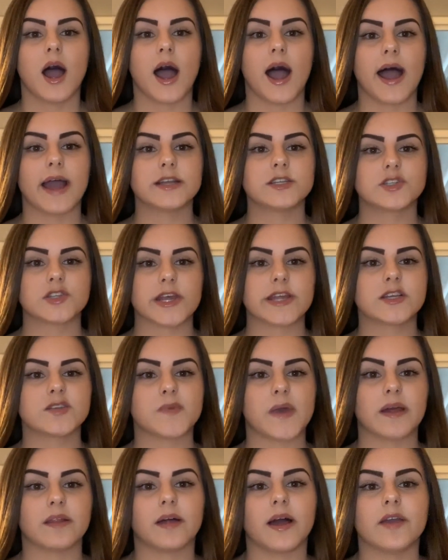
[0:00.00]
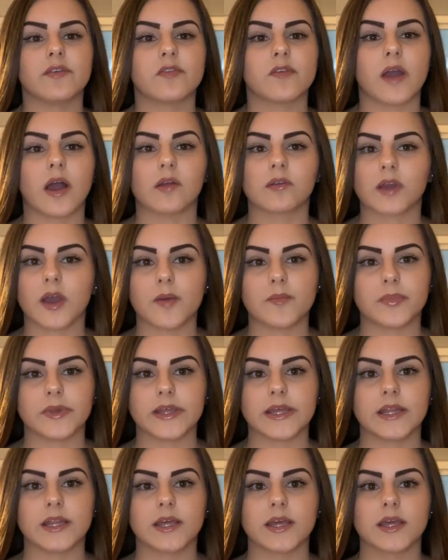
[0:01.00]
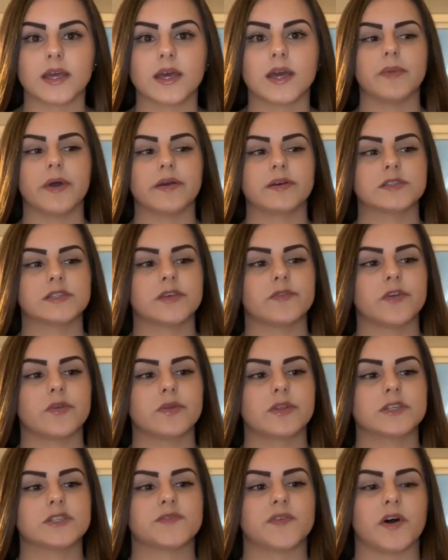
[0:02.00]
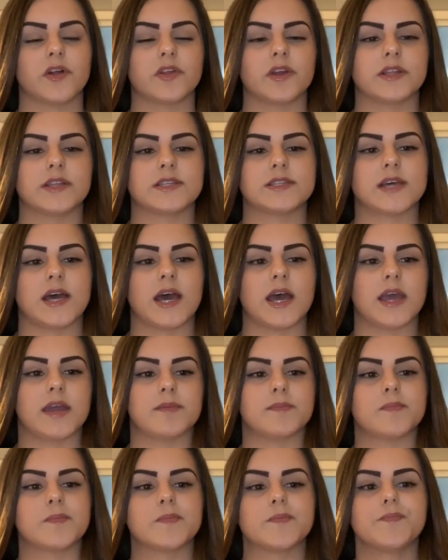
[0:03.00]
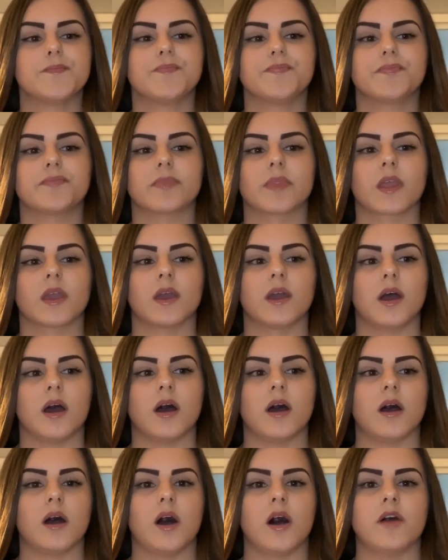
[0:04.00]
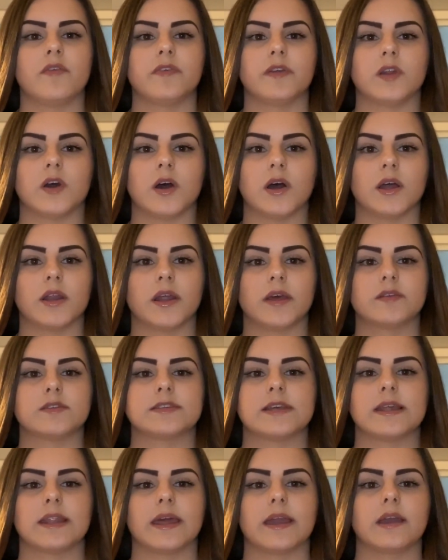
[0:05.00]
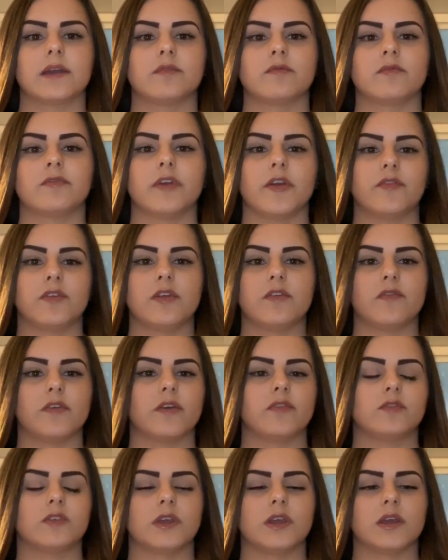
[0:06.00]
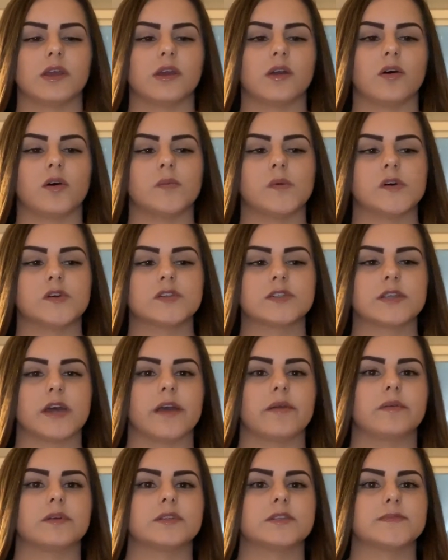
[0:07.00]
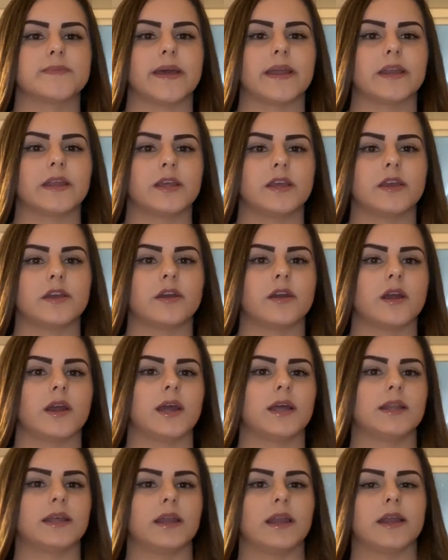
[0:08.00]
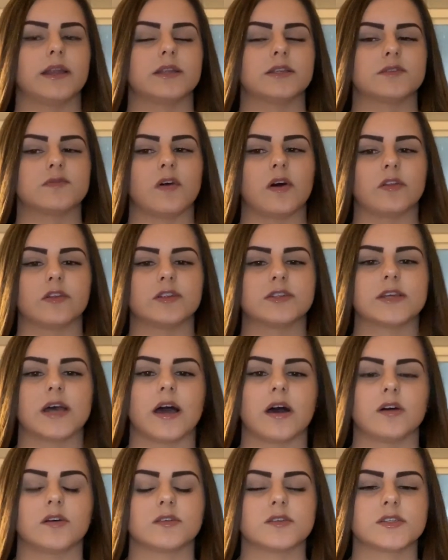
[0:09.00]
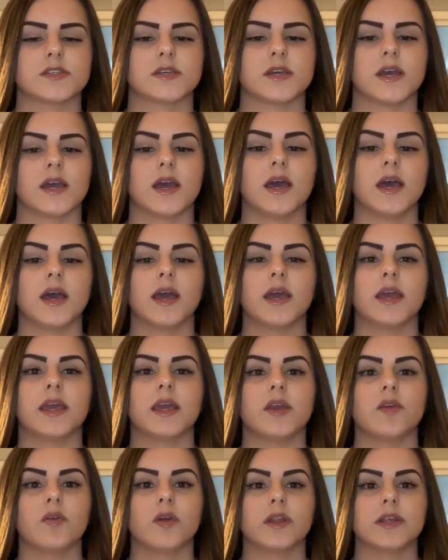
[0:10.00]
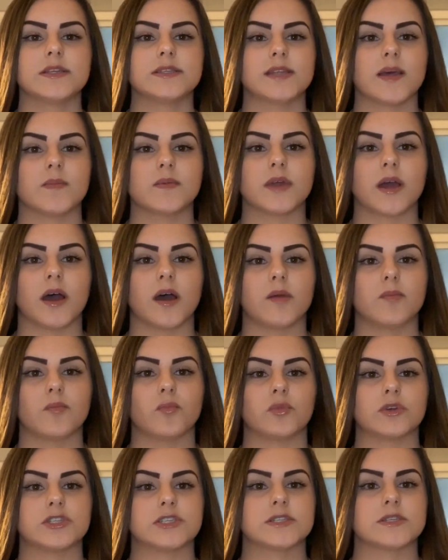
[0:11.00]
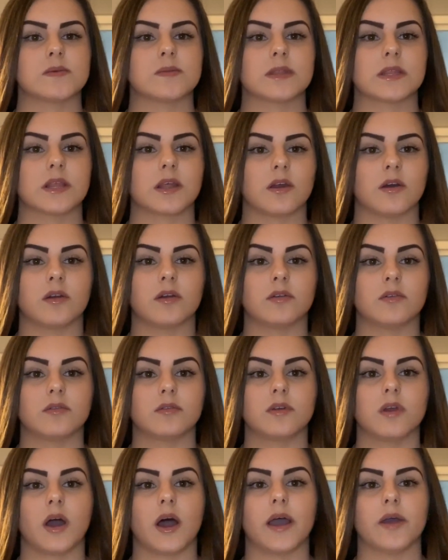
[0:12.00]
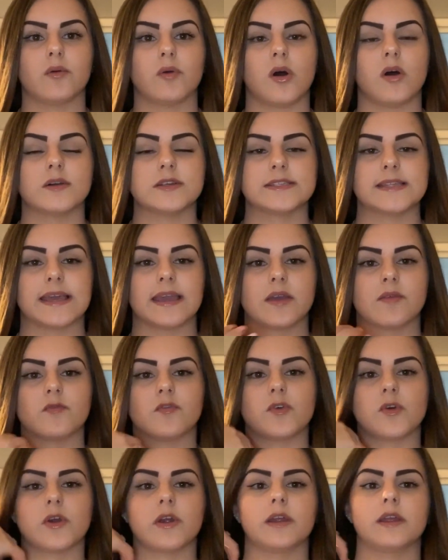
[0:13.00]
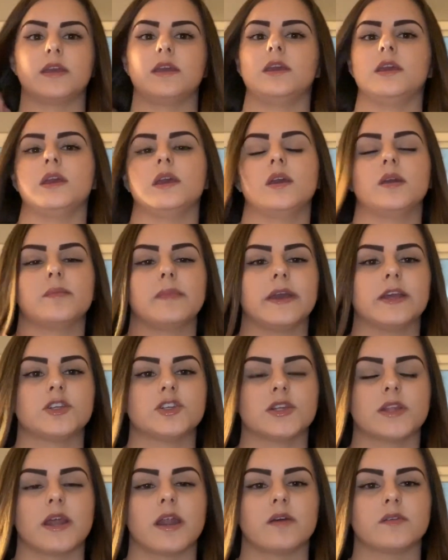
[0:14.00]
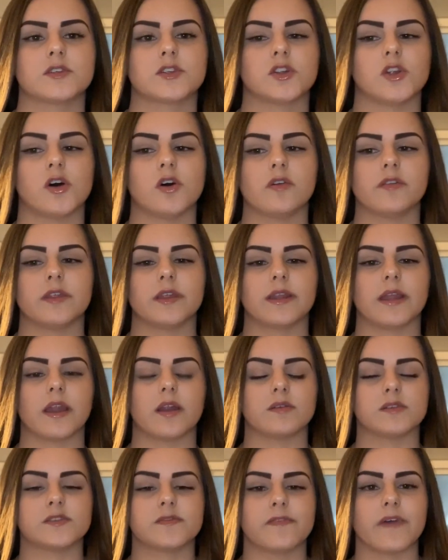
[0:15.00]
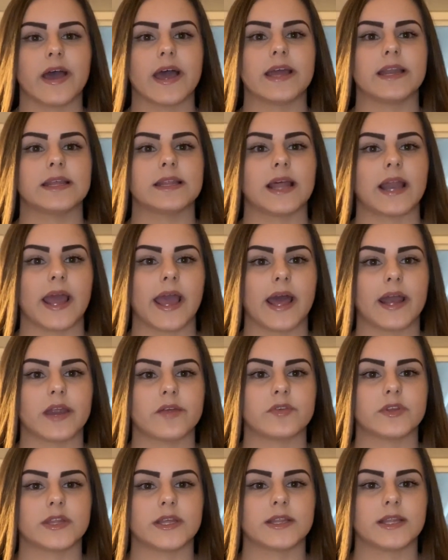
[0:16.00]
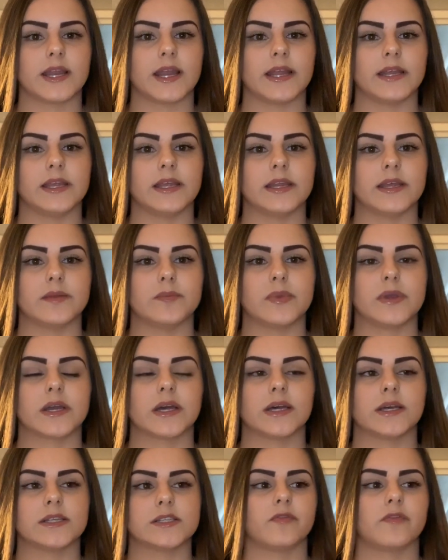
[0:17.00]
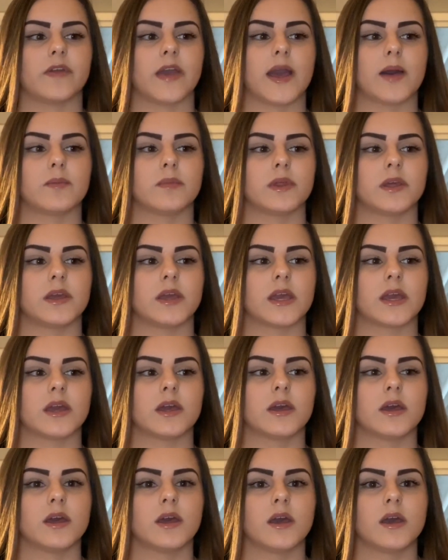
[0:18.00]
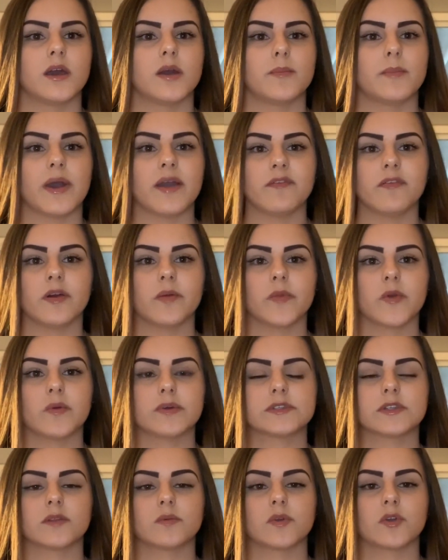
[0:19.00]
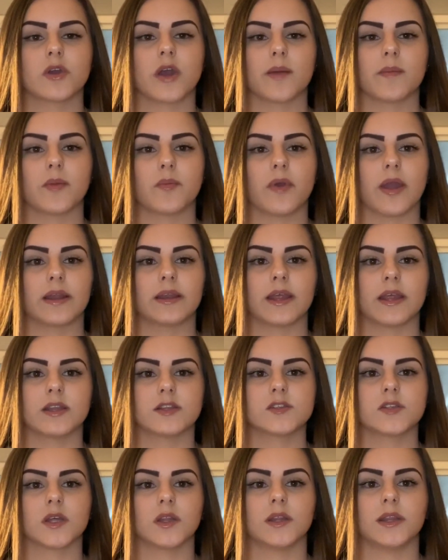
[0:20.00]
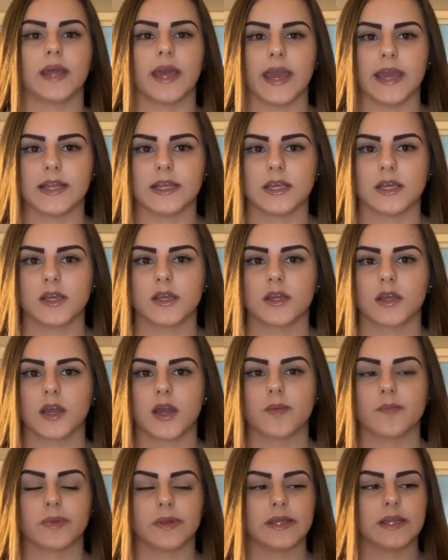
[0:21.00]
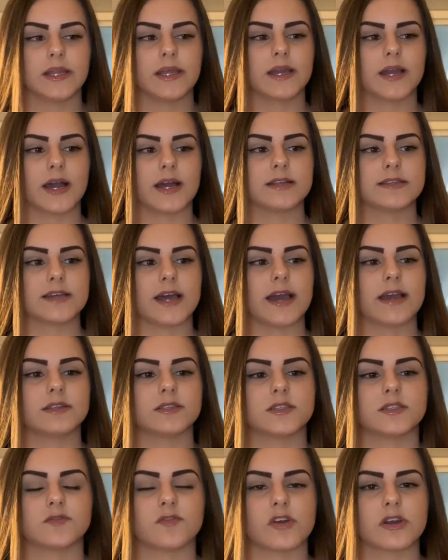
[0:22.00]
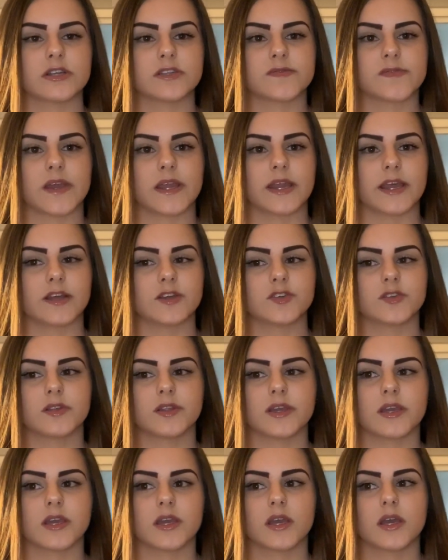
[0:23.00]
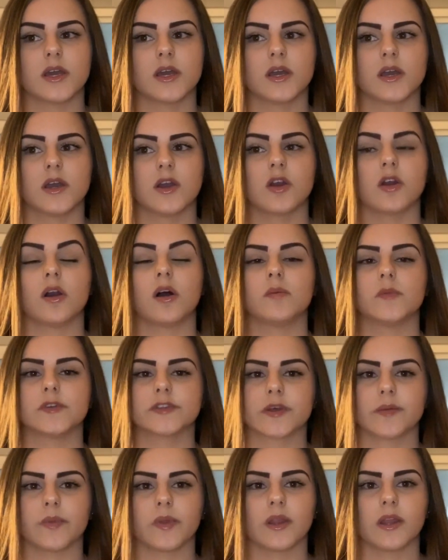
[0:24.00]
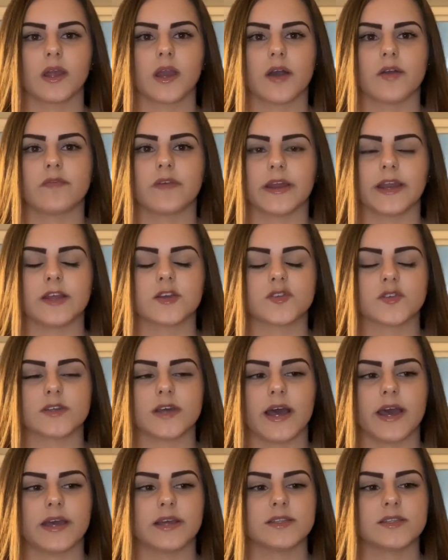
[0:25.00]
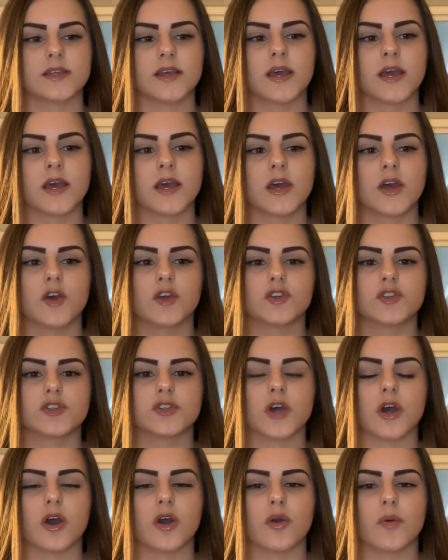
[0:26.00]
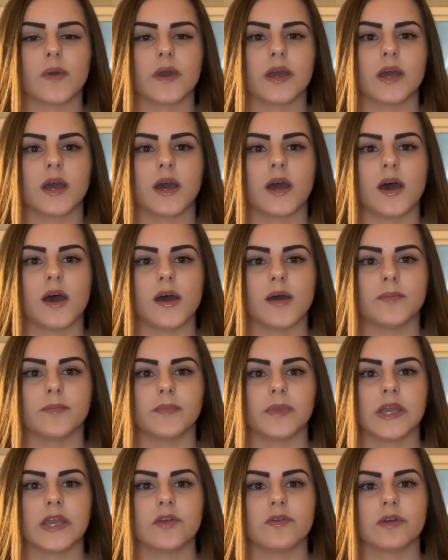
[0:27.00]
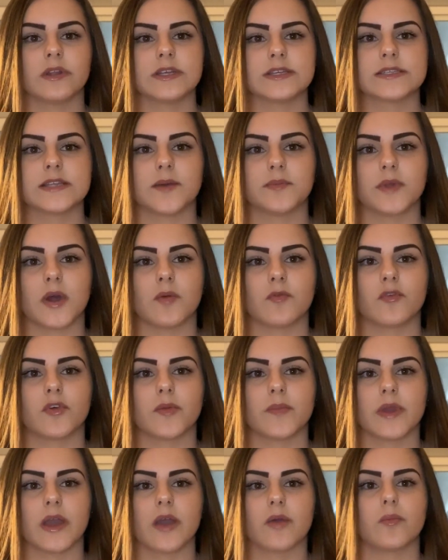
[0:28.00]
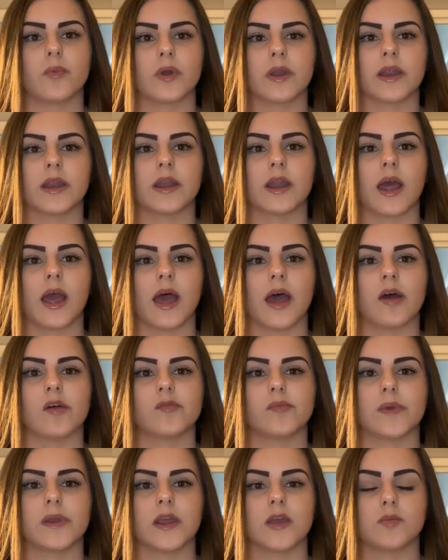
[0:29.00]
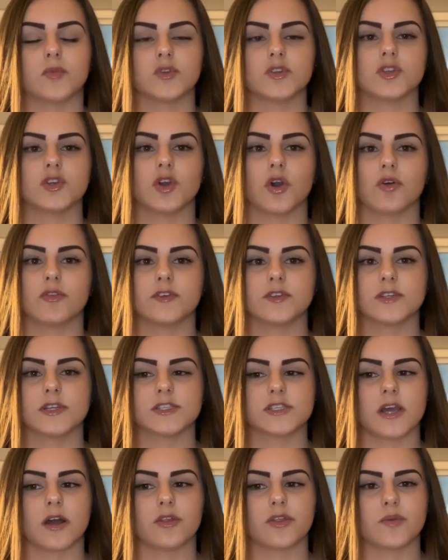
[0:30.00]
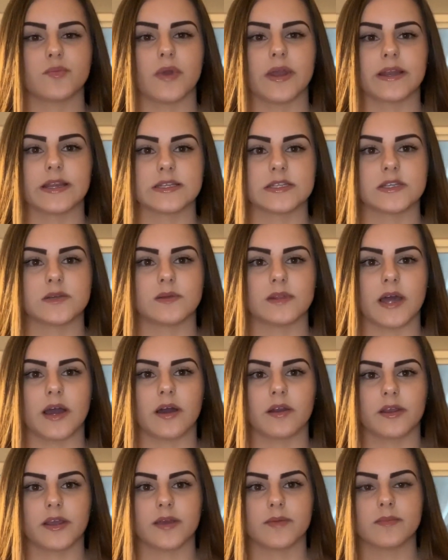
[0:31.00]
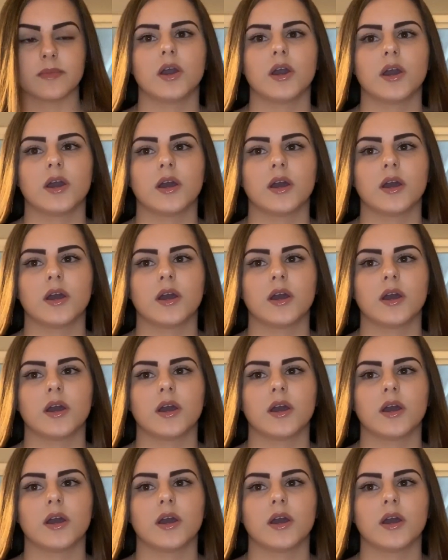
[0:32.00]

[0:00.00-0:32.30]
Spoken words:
I changed my life around completely. I was living with his father at the time, off and on. I would say like 50-50 almost. I would spend here and then at his father's house. He really stepped up, which is something that I will always thank him for. He made sure that I was clothed and that I was fed and that I had everything that I needed, because my family wasn't the one who got me pregnant, so they completely cut ties as far as financially, or almost completely cut financial ties. So he really stepped up for me. I wouldn't have been able to go through such a healthy pregnancy without him.